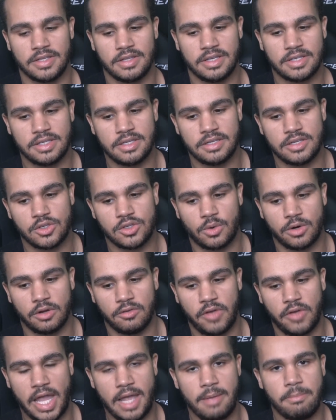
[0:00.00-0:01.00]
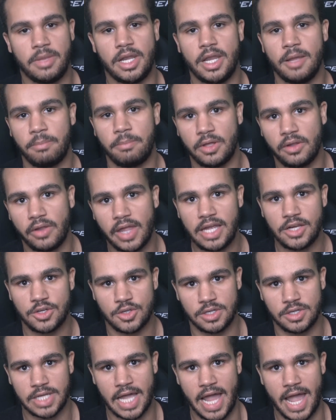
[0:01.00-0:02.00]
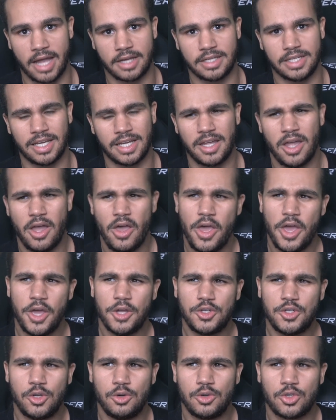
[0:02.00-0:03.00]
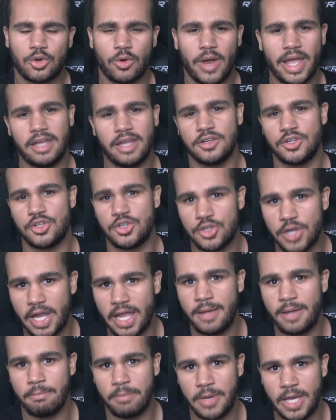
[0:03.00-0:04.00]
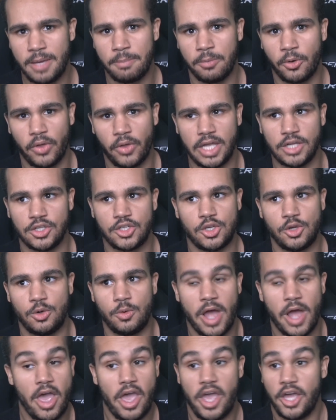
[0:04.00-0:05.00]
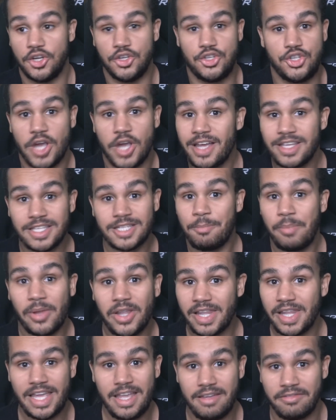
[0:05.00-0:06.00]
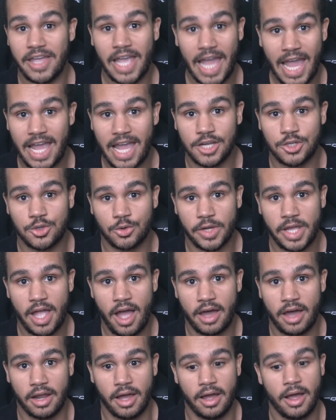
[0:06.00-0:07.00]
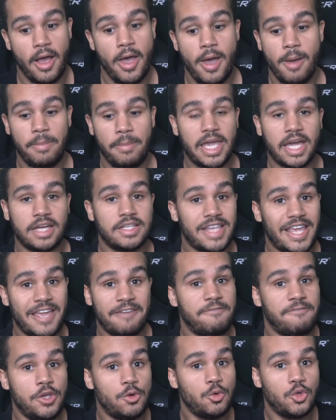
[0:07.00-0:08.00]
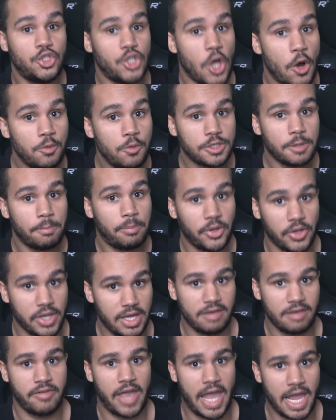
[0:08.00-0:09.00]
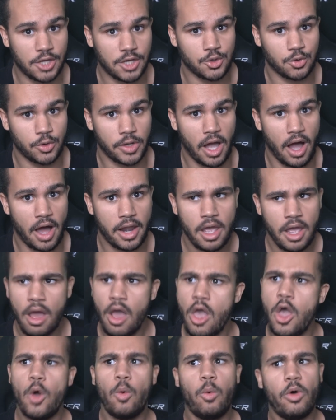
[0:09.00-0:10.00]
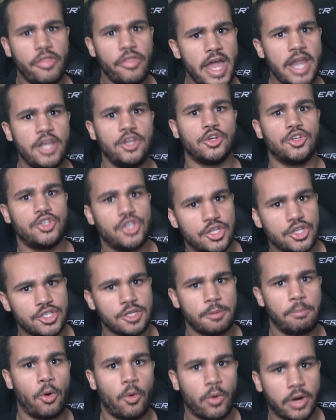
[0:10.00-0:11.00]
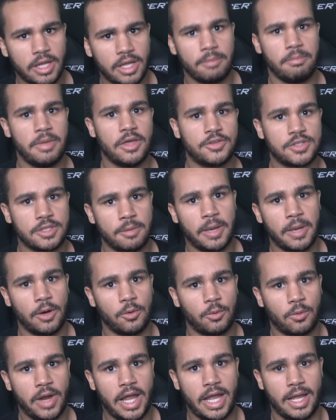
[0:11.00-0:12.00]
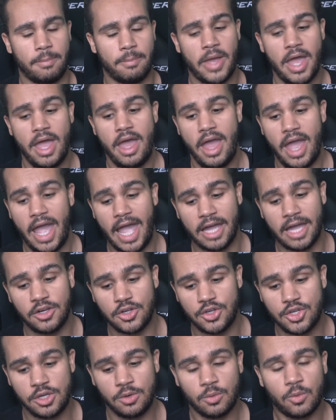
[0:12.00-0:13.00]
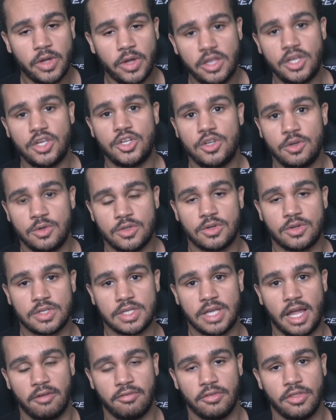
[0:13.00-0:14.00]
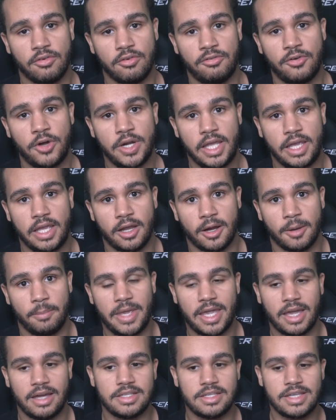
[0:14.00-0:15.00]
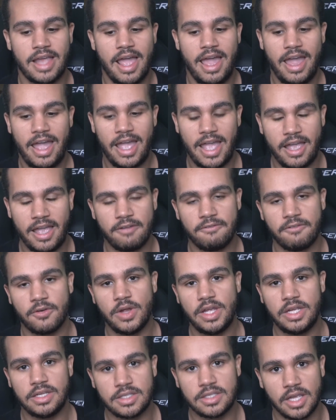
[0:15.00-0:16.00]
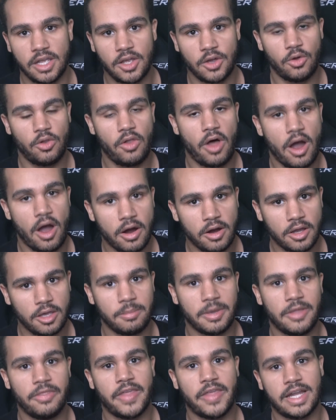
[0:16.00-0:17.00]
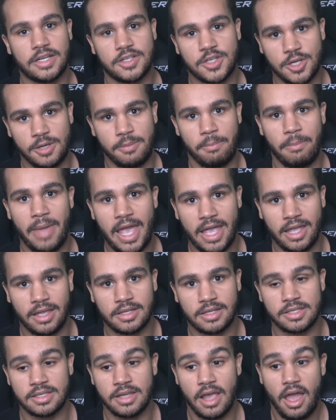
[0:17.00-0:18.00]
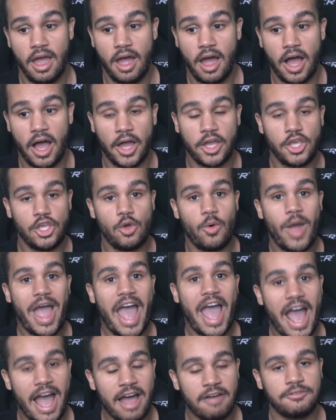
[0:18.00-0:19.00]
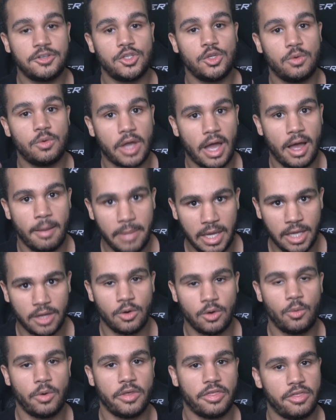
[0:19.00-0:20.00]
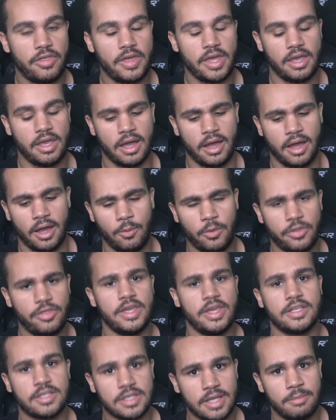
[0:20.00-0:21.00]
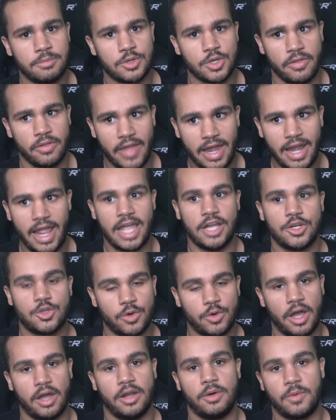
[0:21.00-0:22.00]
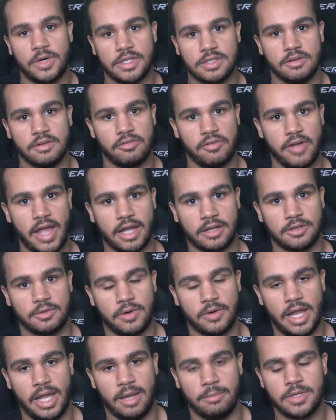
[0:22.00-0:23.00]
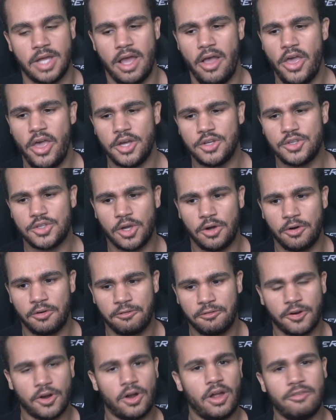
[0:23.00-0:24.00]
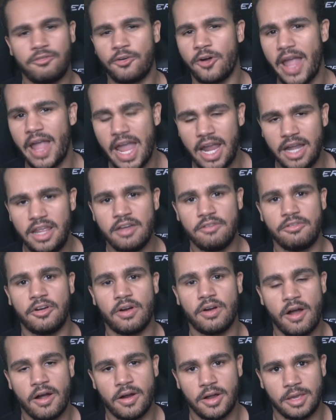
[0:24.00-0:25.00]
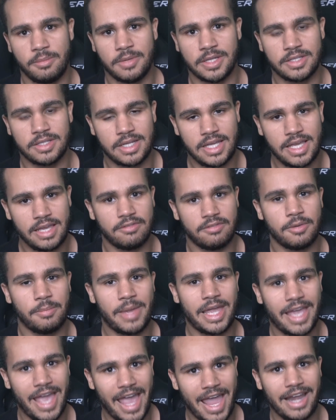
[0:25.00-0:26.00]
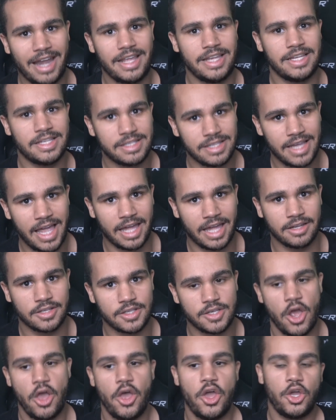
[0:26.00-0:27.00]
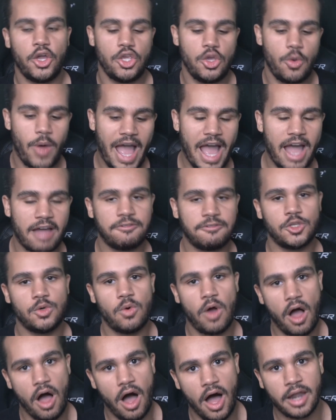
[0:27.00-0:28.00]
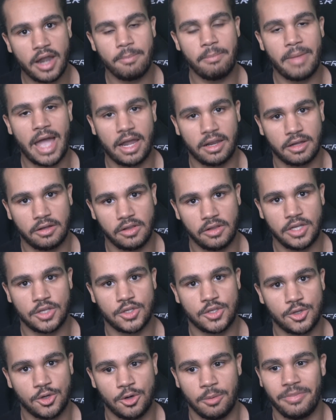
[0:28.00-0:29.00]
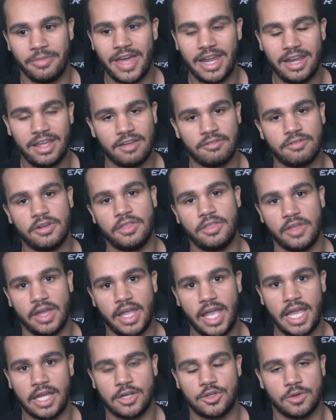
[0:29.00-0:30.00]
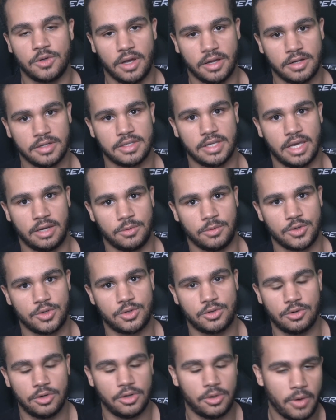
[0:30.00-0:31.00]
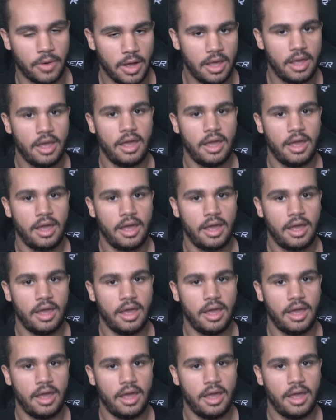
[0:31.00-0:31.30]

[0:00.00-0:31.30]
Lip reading: This is sort of a manipulation tactic to try and shame people into just believing Adriana, because if you don't believe Adriana, well then you're just supporting myths about rape. And she really shoots herself in the foot here, because every single argument that she makes, you have to come in with the assumption that Adriana was in fact raped. So for any of her arguments to even make any sense, you have to automatically assume that everything Adriana said was true.